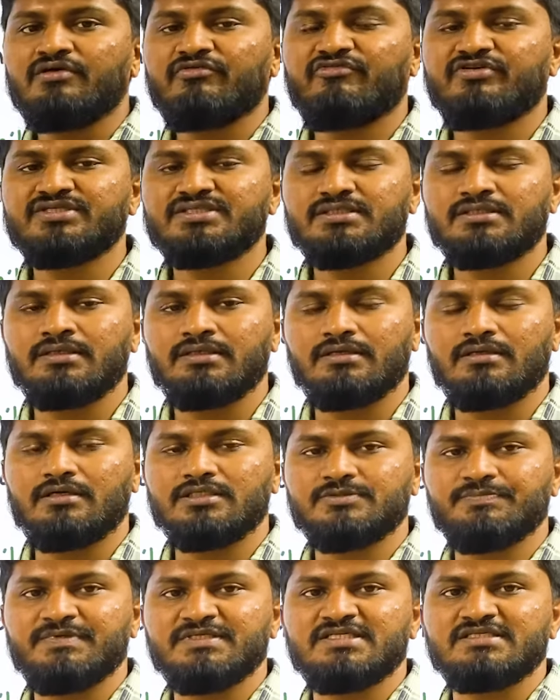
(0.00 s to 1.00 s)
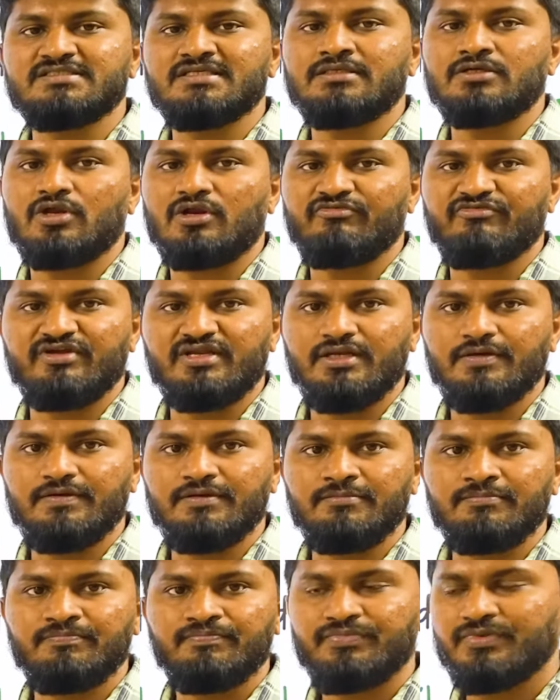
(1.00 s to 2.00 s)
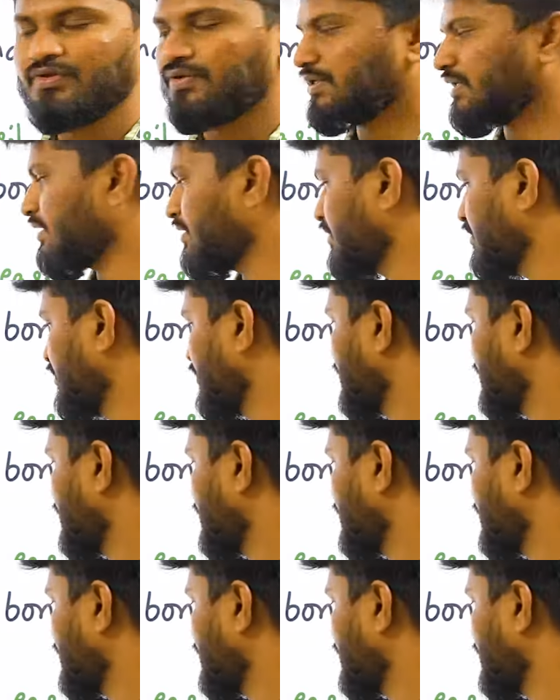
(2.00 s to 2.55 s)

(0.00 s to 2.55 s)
first species in trophic level. Okay,